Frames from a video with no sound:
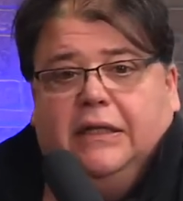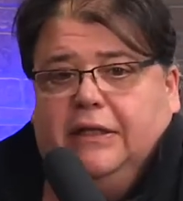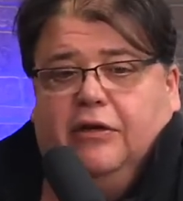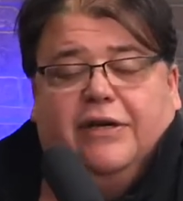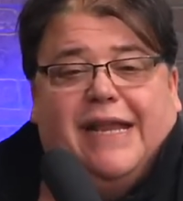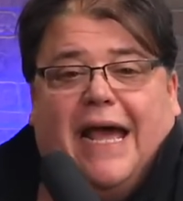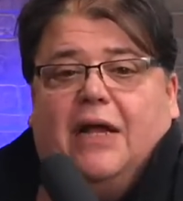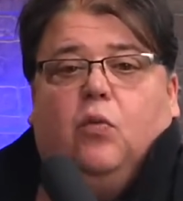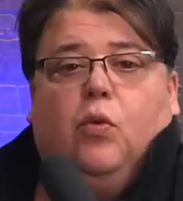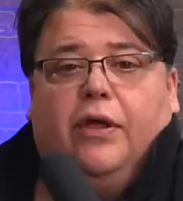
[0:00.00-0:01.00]
They're
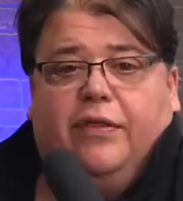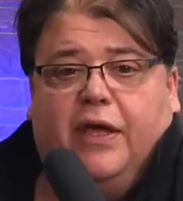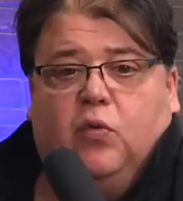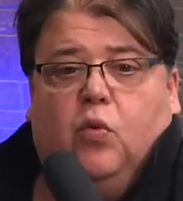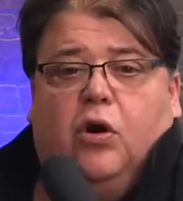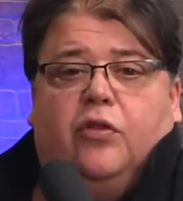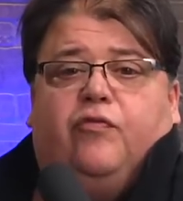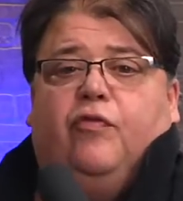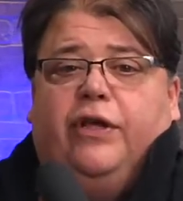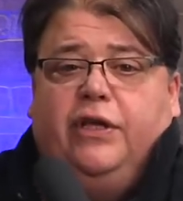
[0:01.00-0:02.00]
not where they were
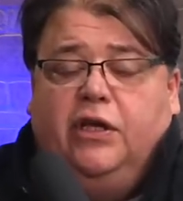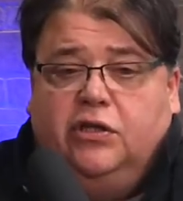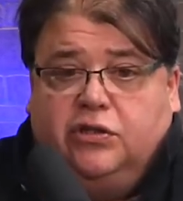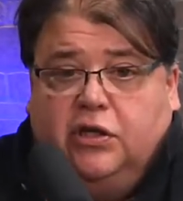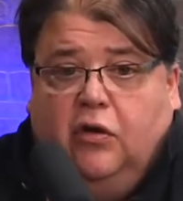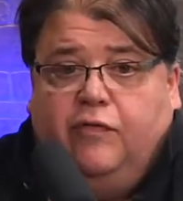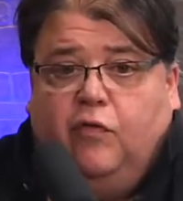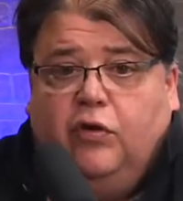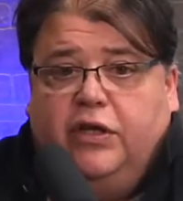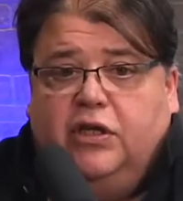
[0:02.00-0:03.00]
3 years ago,
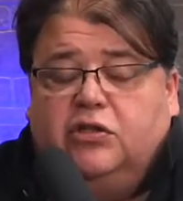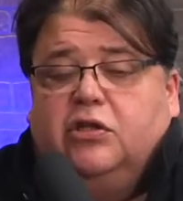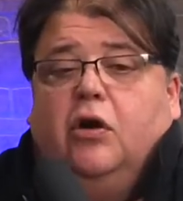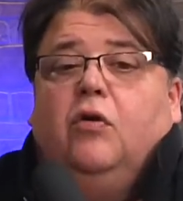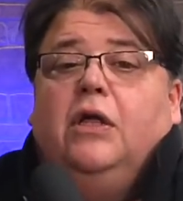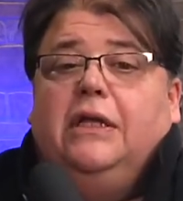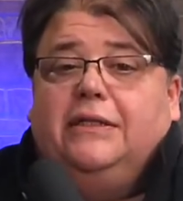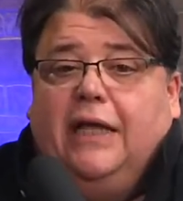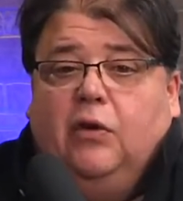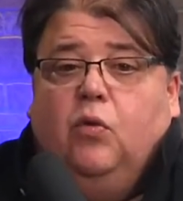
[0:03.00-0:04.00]
4 years ago.
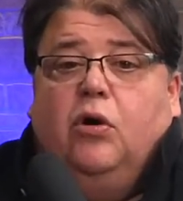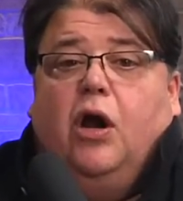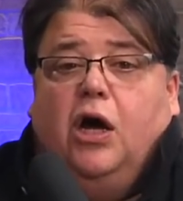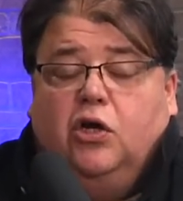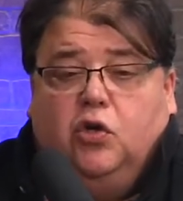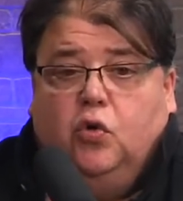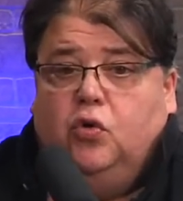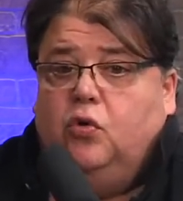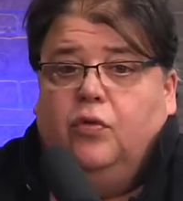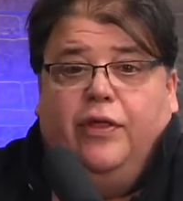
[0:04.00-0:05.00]
No. They were on
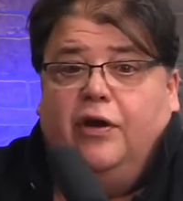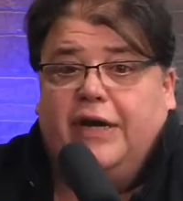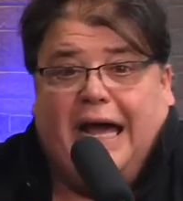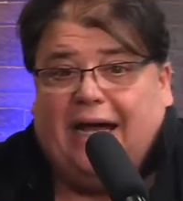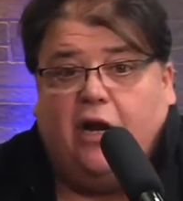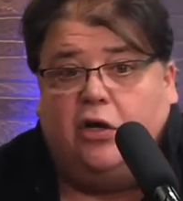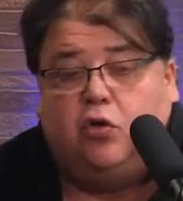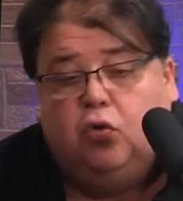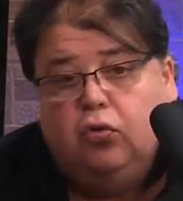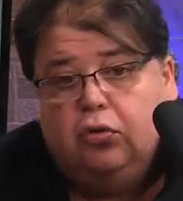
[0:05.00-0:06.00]
Google. They're not on
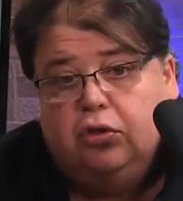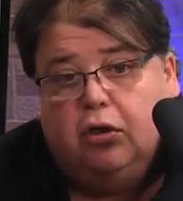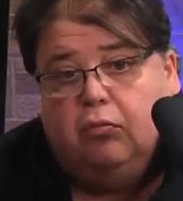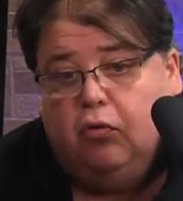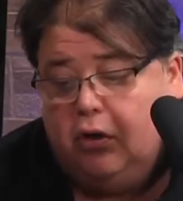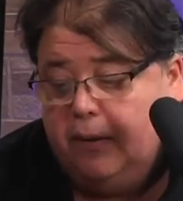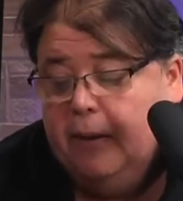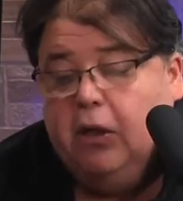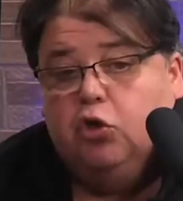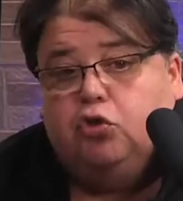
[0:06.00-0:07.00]
Google no more.
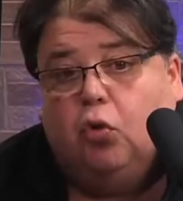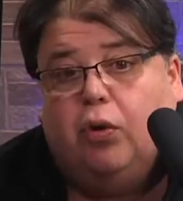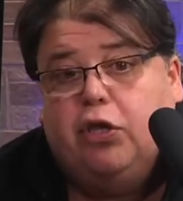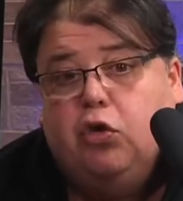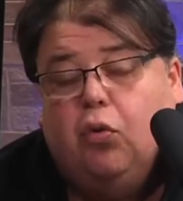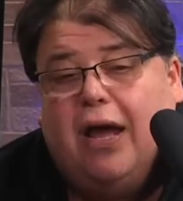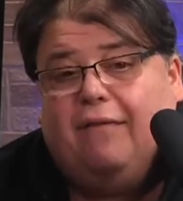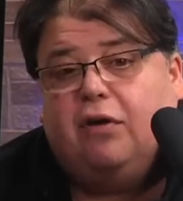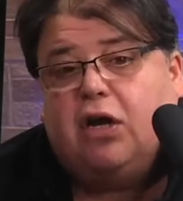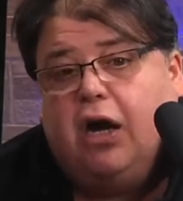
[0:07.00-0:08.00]
So when you
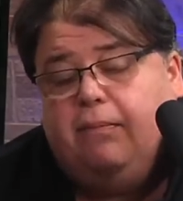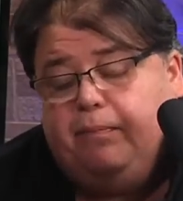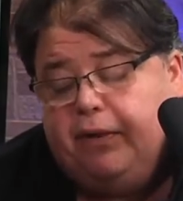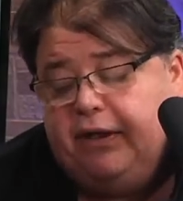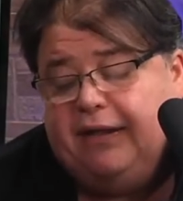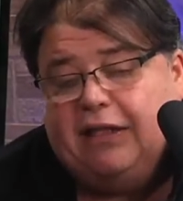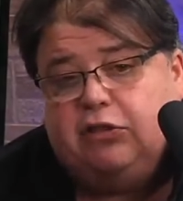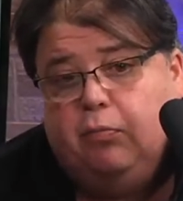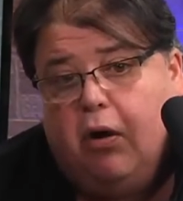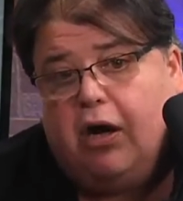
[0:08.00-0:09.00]
have a company
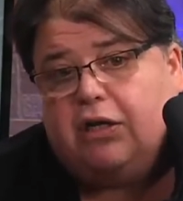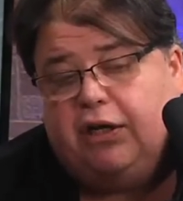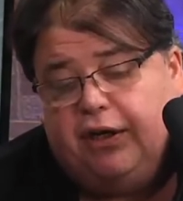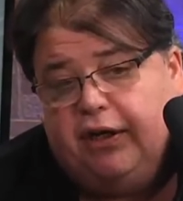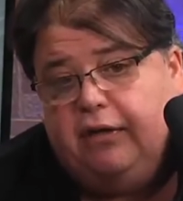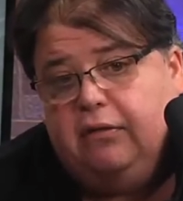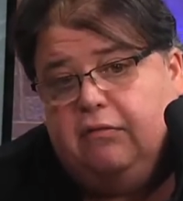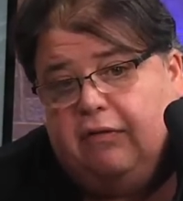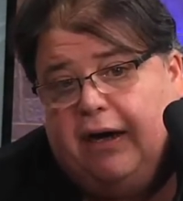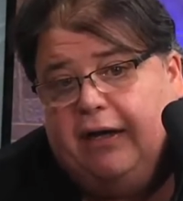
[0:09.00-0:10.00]
that's marketing,
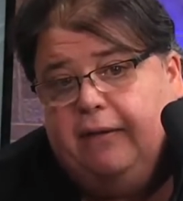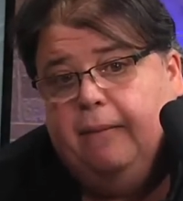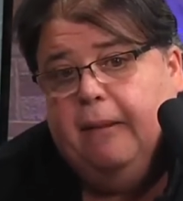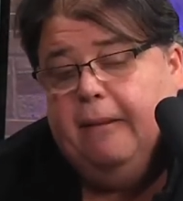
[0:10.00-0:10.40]
right,